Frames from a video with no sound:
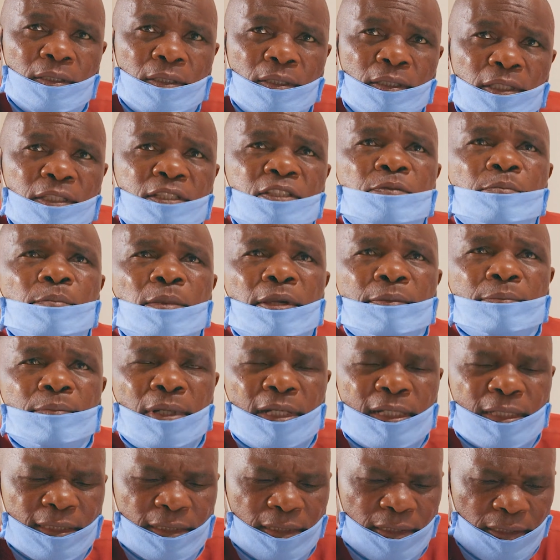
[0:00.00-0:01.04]
its
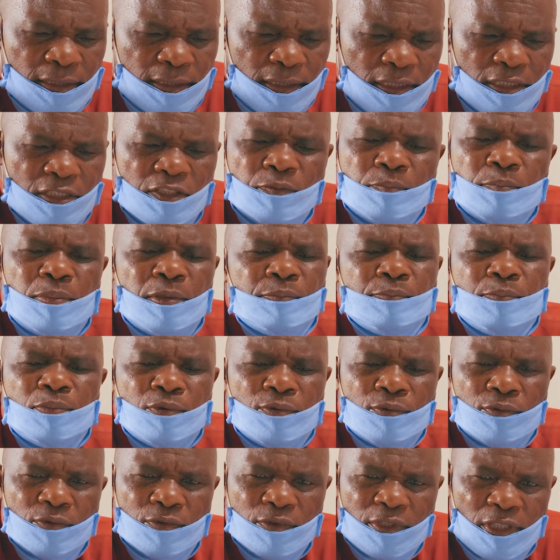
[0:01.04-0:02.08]
members, its
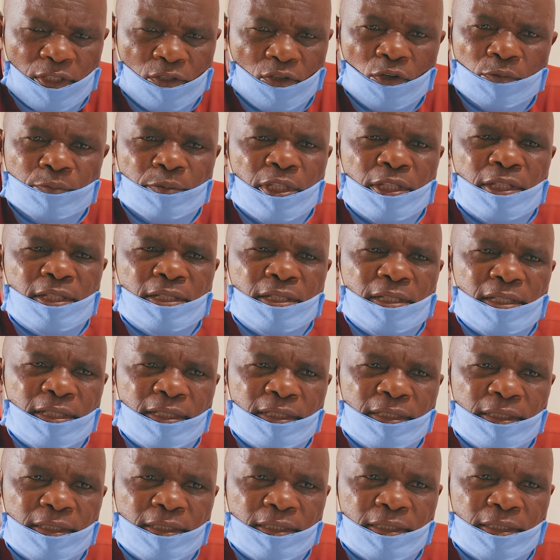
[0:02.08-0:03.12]
people, the
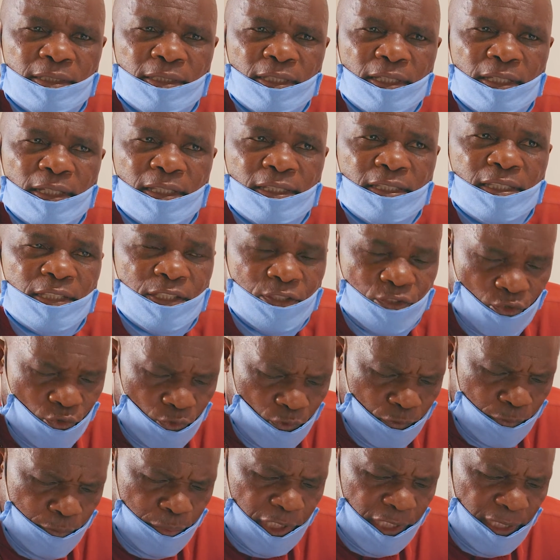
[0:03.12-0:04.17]
communities that it
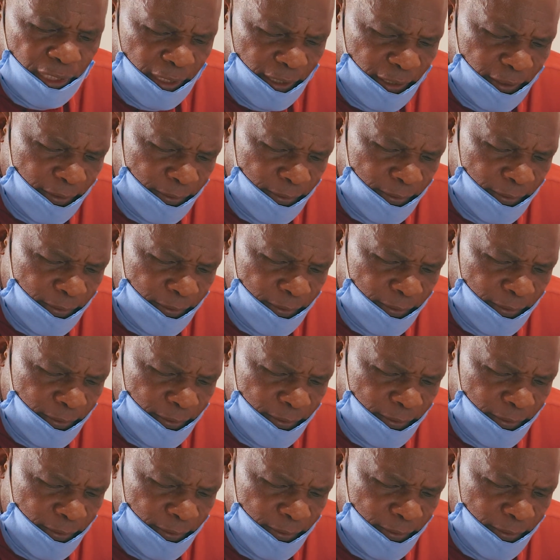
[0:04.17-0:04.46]
should be.